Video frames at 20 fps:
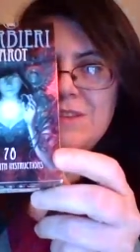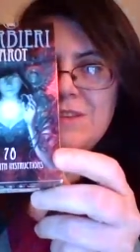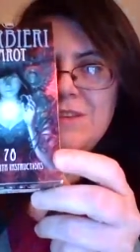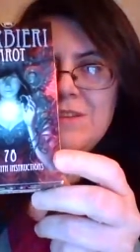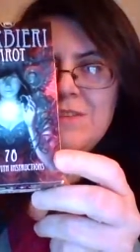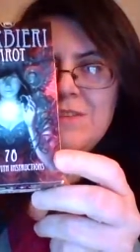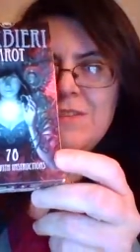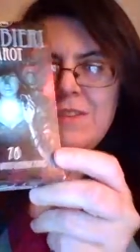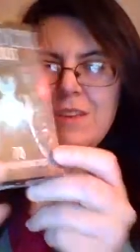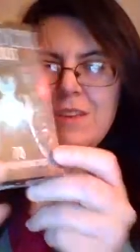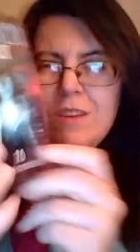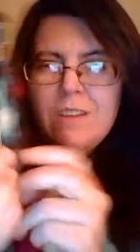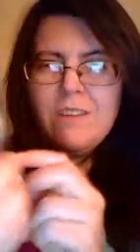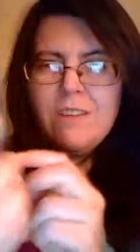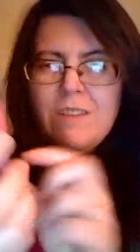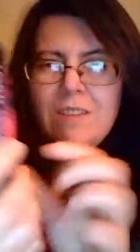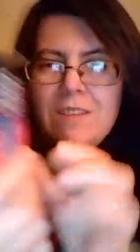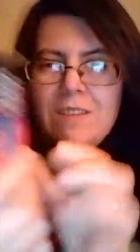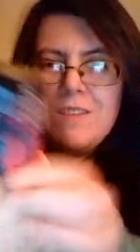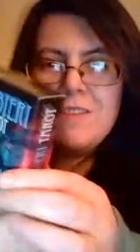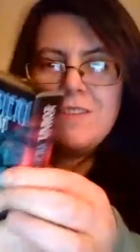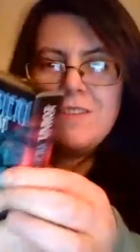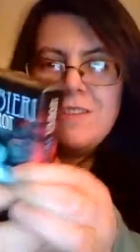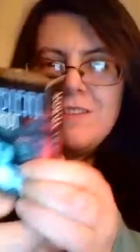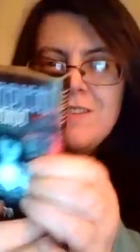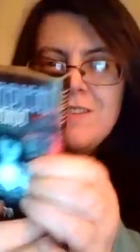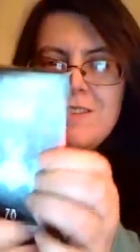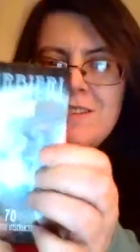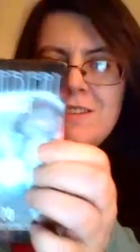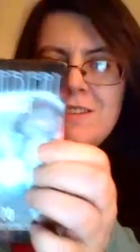Can you see it?
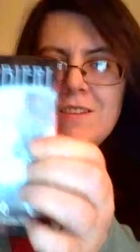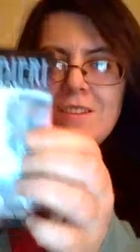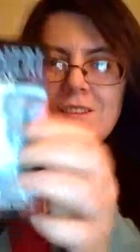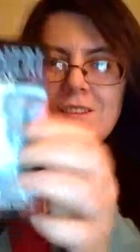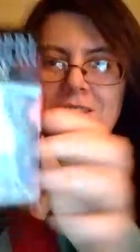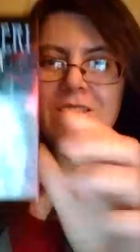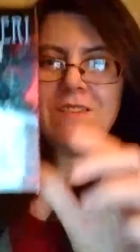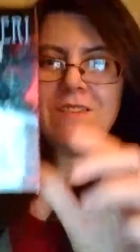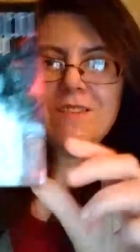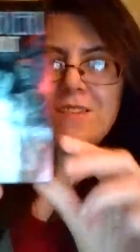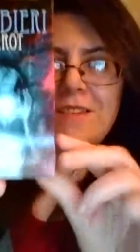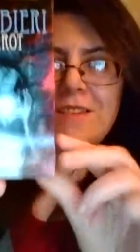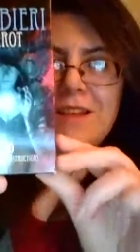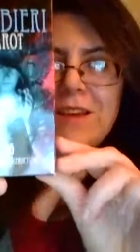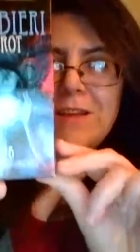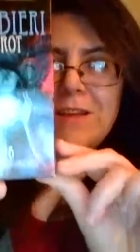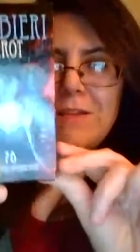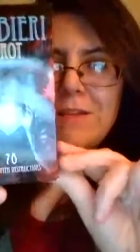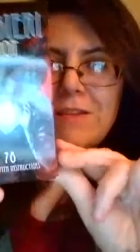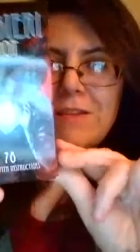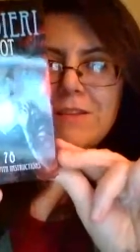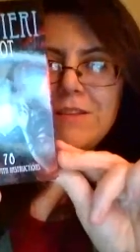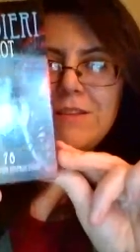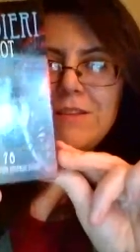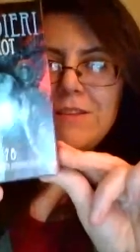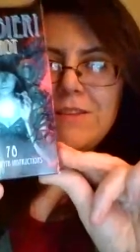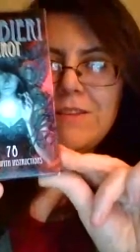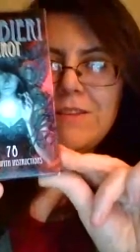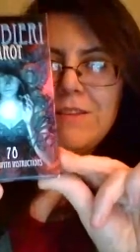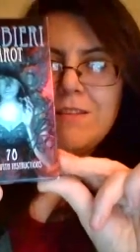This
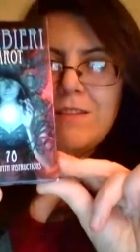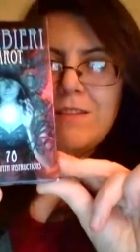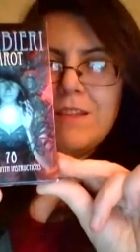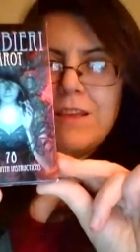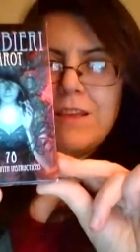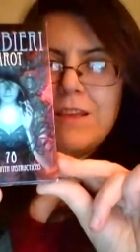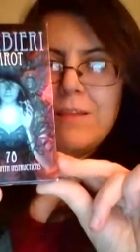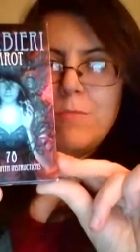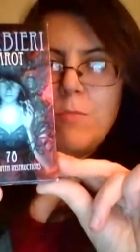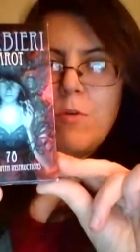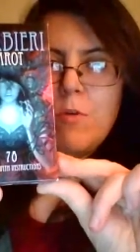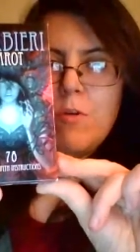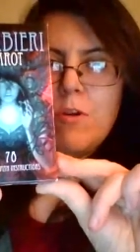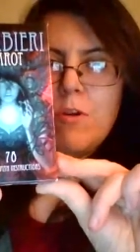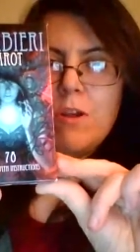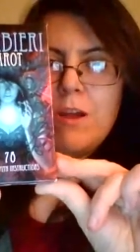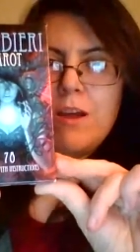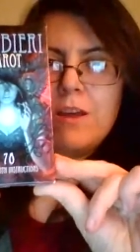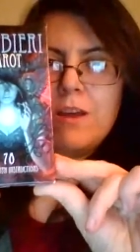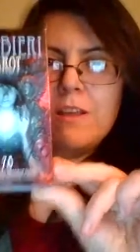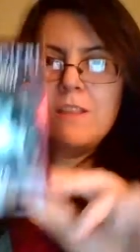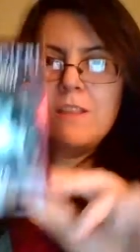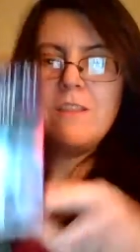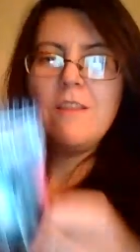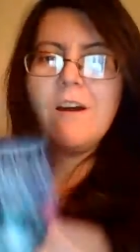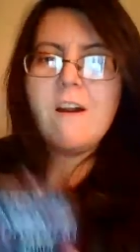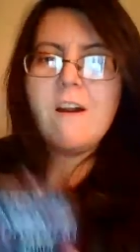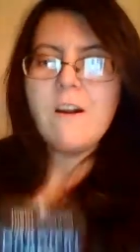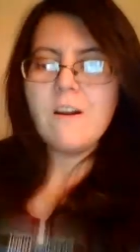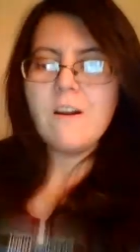is like more like a
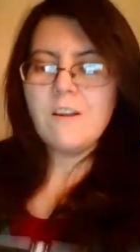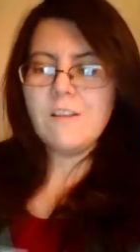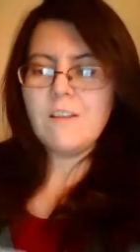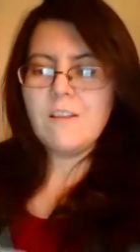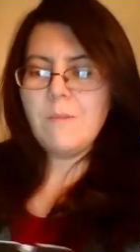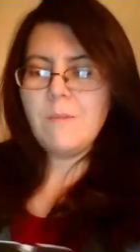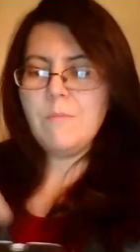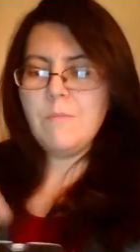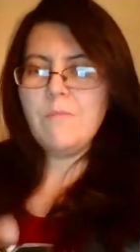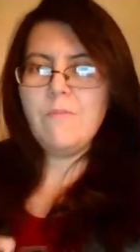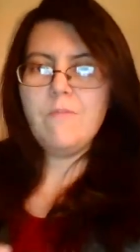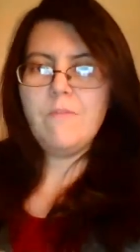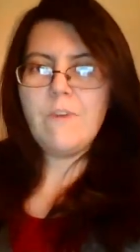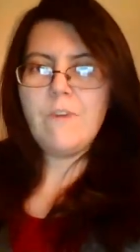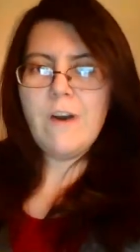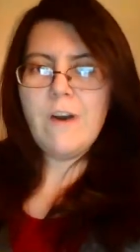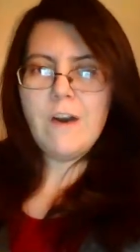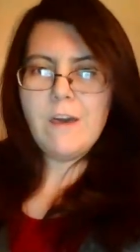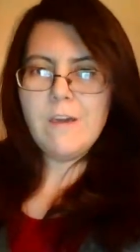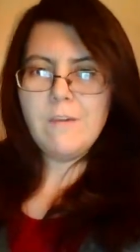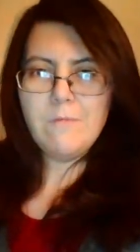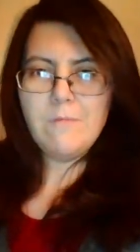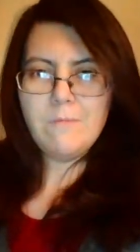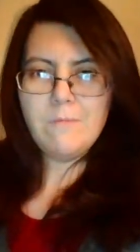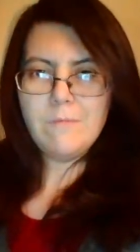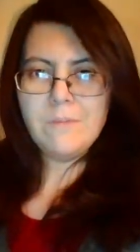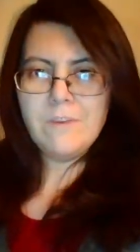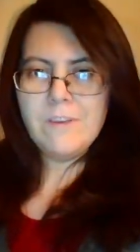dark type of vibe.